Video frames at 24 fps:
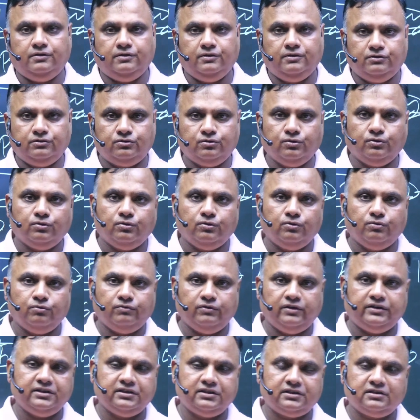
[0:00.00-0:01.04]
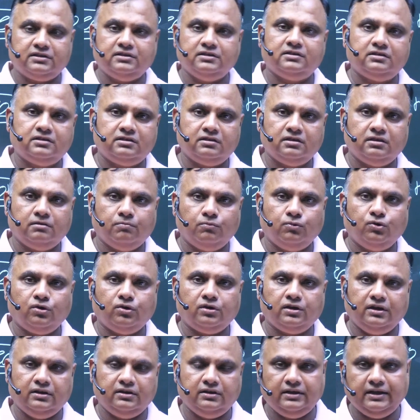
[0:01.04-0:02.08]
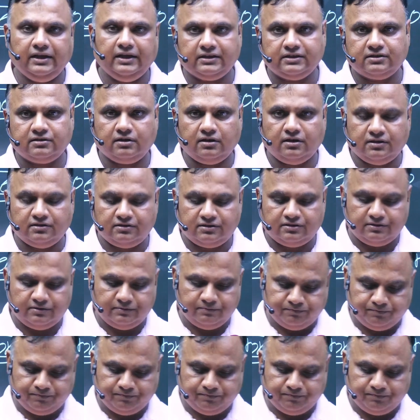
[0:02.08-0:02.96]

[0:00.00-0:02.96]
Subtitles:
So we'll discuss more in the next class.